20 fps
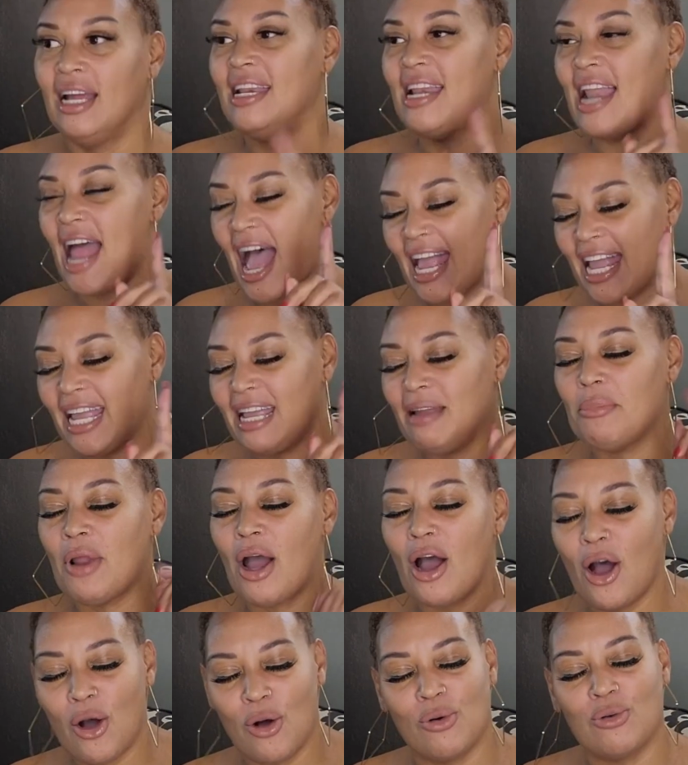Naeem
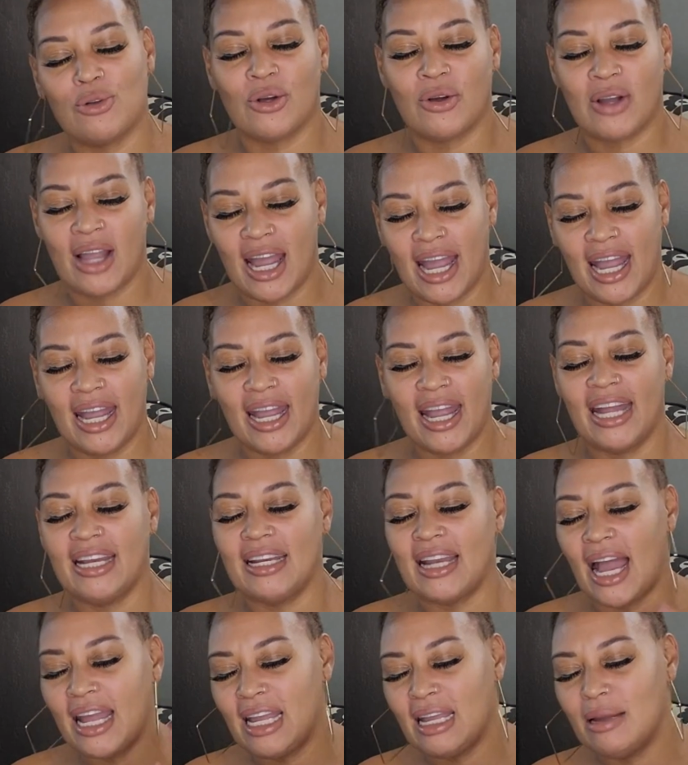knows, okay?
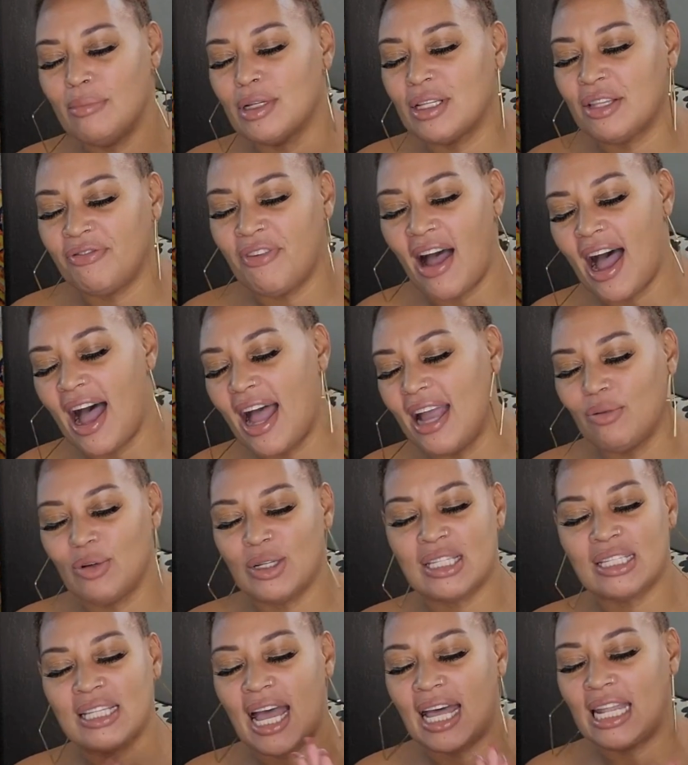And Naeem is fine
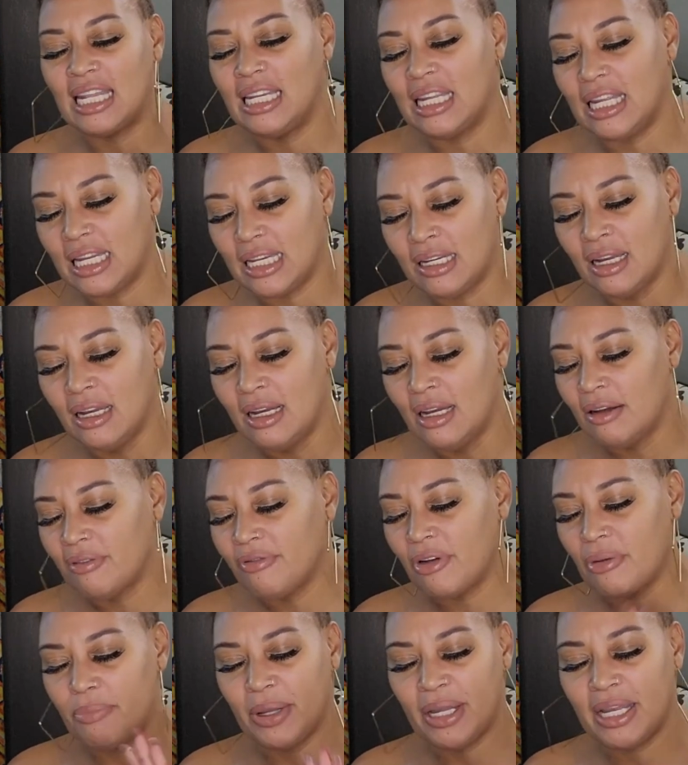with settling
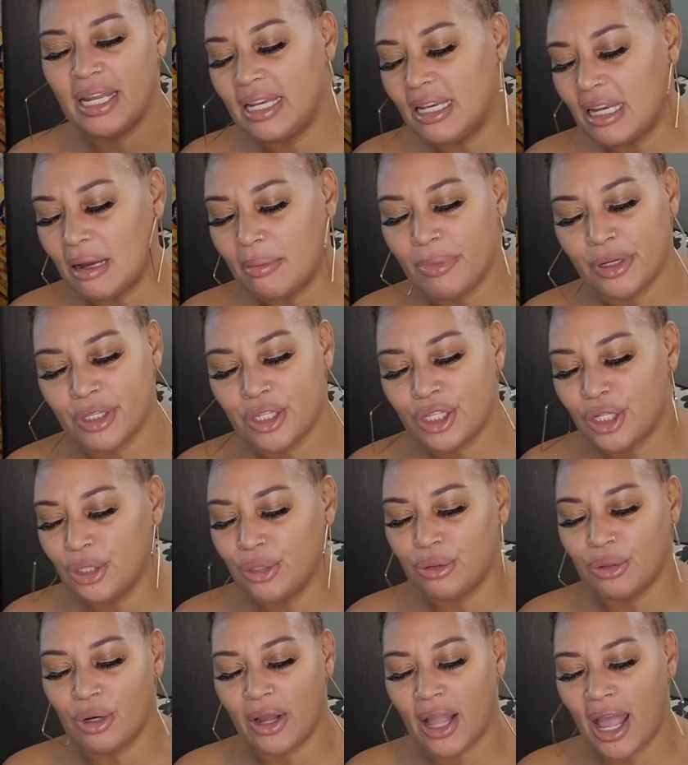for being number
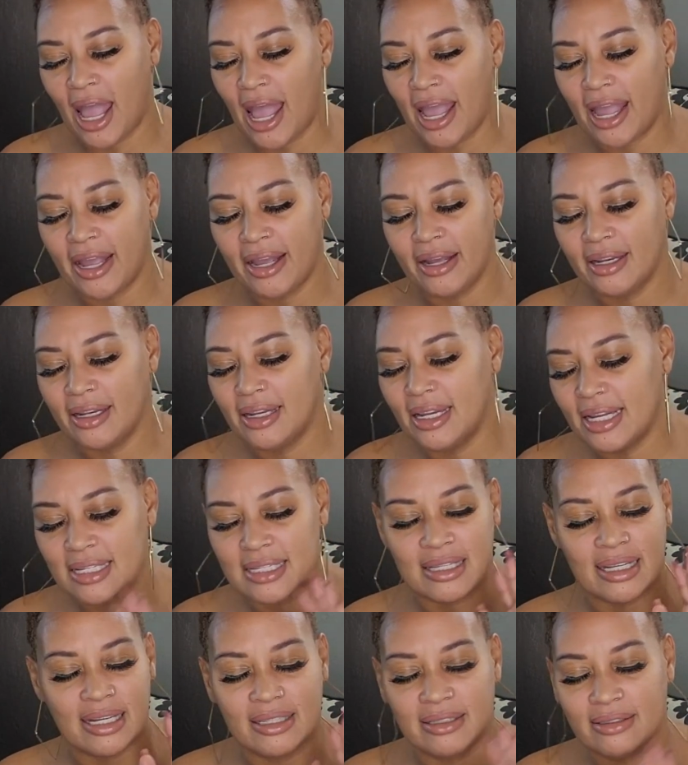two, okay?
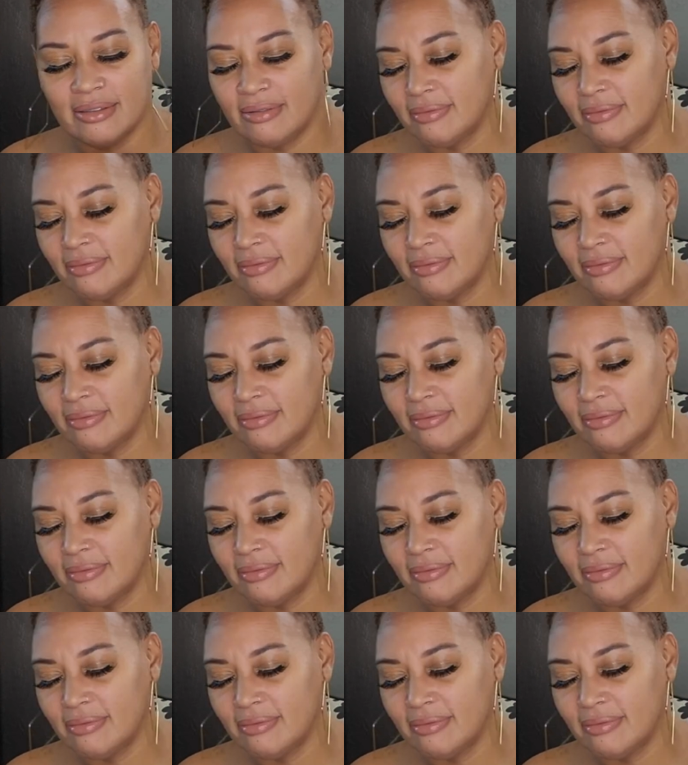Listen.